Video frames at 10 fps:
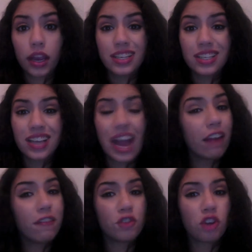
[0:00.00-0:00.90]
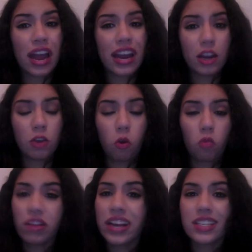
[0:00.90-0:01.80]
it's kind of try it at your
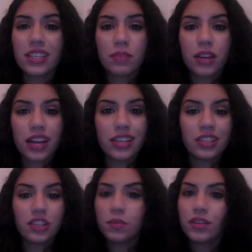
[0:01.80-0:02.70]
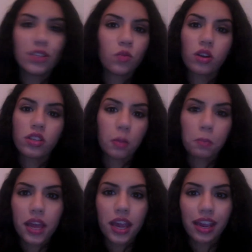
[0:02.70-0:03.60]
own risk, because just because it works on
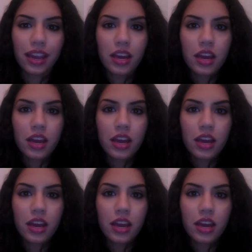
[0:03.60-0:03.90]
me